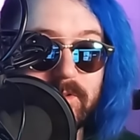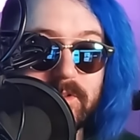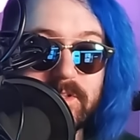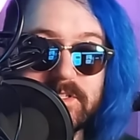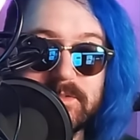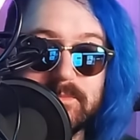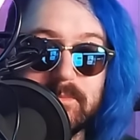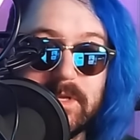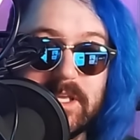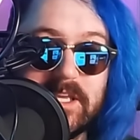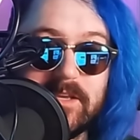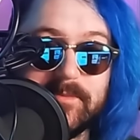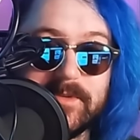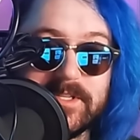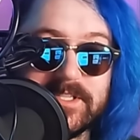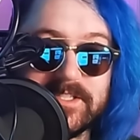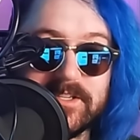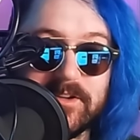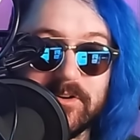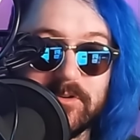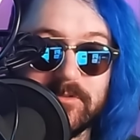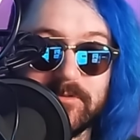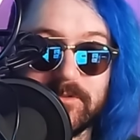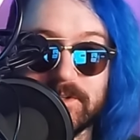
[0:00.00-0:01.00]
this meme is
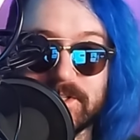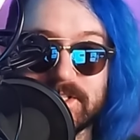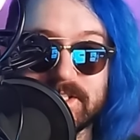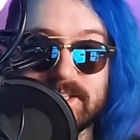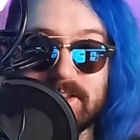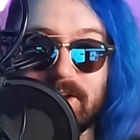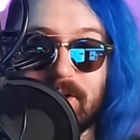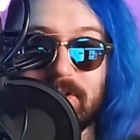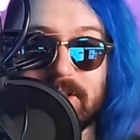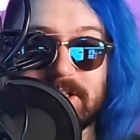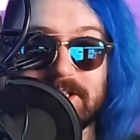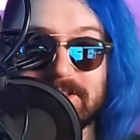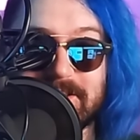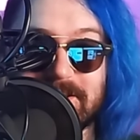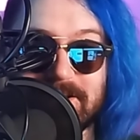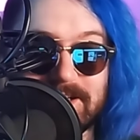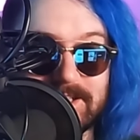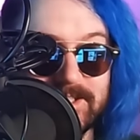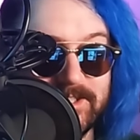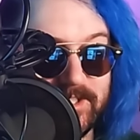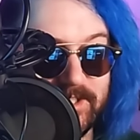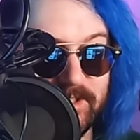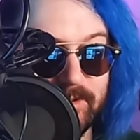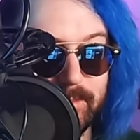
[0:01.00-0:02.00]
known for solid
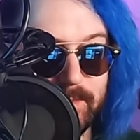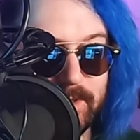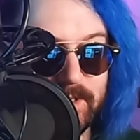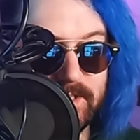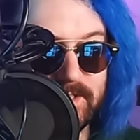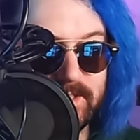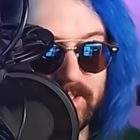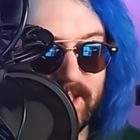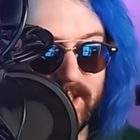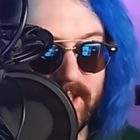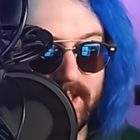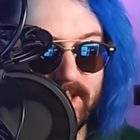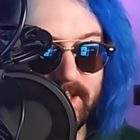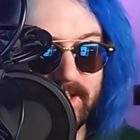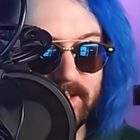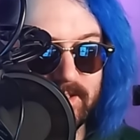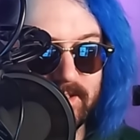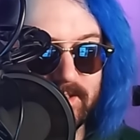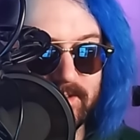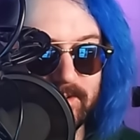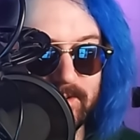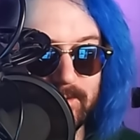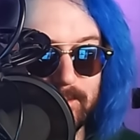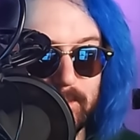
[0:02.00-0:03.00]
logic, but that
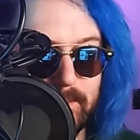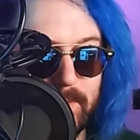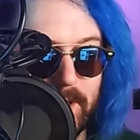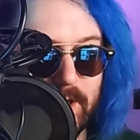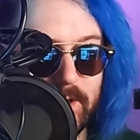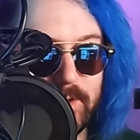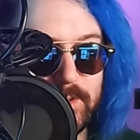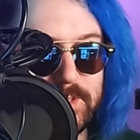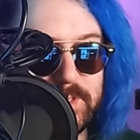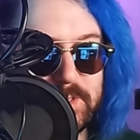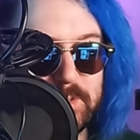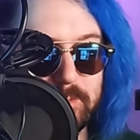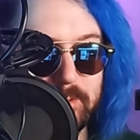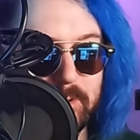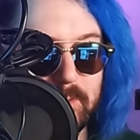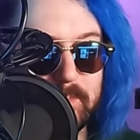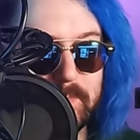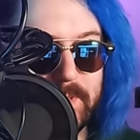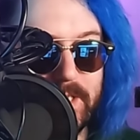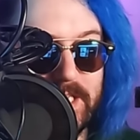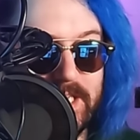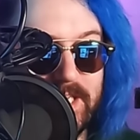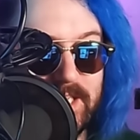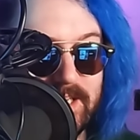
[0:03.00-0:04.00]
bears
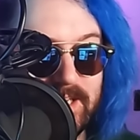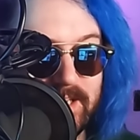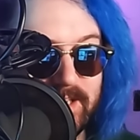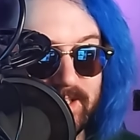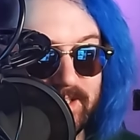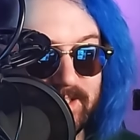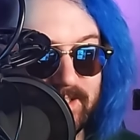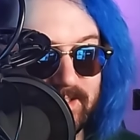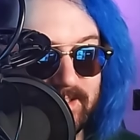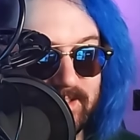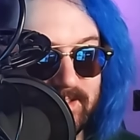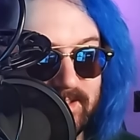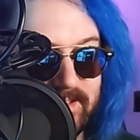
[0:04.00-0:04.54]
repeating.